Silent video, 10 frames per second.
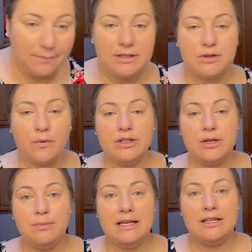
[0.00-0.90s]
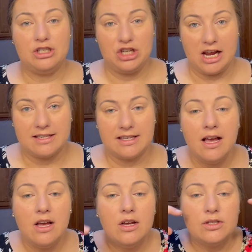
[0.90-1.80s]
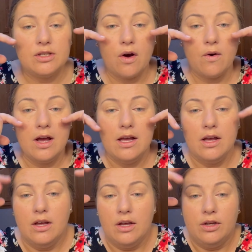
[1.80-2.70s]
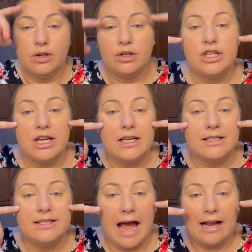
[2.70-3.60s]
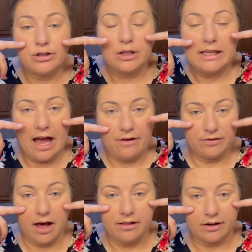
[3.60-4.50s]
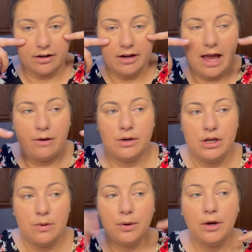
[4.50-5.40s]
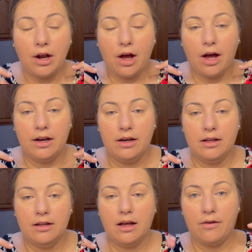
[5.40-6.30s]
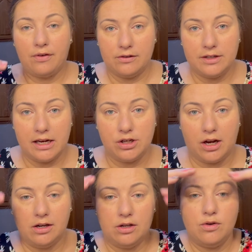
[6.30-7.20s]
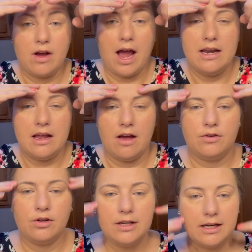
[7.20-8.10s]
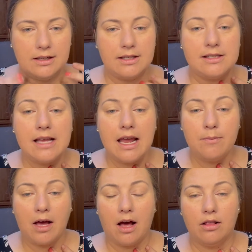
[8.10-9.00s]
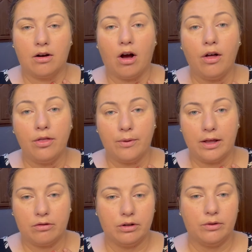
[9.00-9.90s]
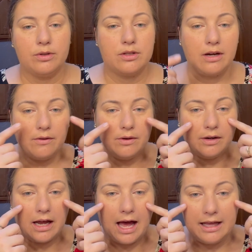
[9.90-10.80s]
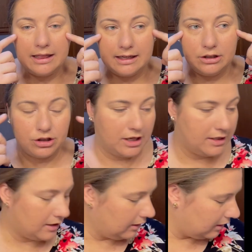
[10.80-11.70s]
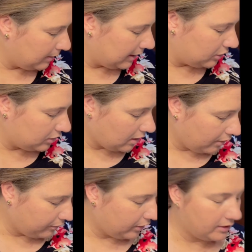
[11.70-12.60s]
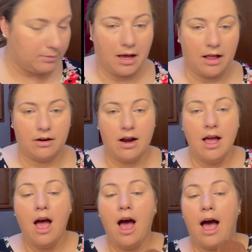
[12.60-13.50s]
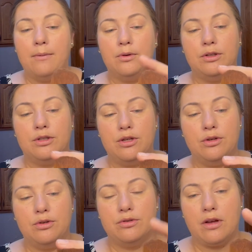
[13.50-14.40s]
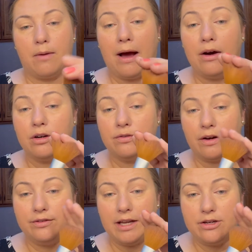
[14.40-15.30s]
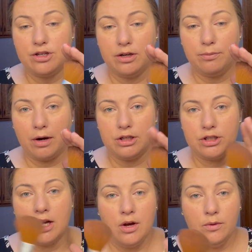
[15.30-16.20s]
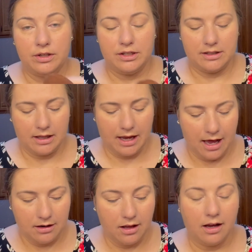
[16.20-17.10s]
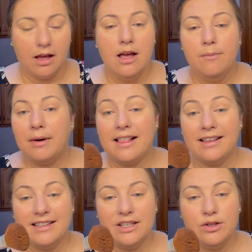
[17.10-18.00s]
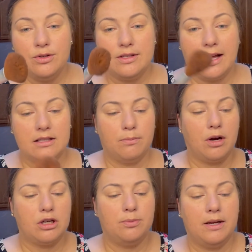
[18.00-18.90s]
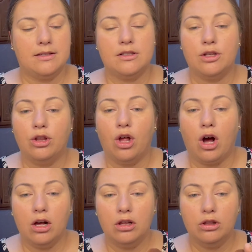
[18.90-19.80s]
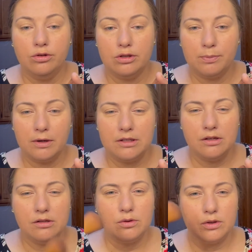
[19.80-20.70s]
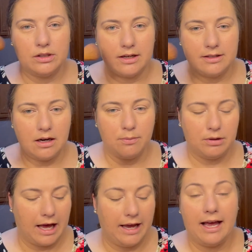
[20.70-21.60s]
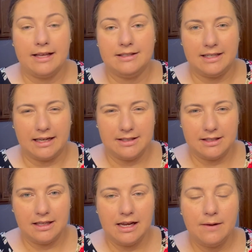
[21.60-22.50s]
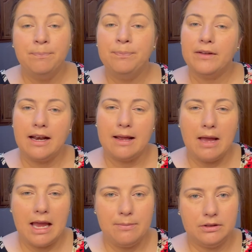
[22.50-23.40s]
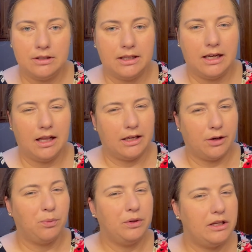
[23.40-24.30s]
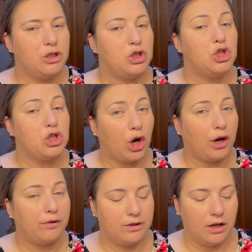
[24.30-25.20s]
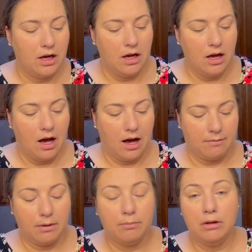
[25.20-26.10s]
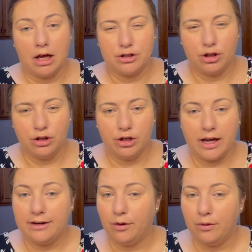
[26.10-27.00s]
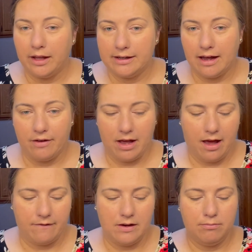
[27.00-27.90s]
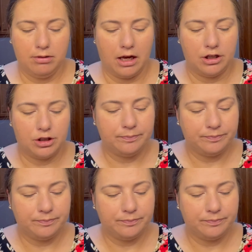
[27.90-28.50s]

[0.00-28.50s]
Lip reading: is going to be cheeks. So your cheeks naturally have color, and when you put on a foundation, you kind of have created the same color all the way through. So now we want to highlight your cheeks a little bit and just offer it some color. I'm going to use our powder foundation brush, which is in the catalog, but I like to use it as a brush because it's long, loose bristles, so it doesn't apply as densely, and I'm able to get like a really soft blush look. I don't like to have a heavy blush.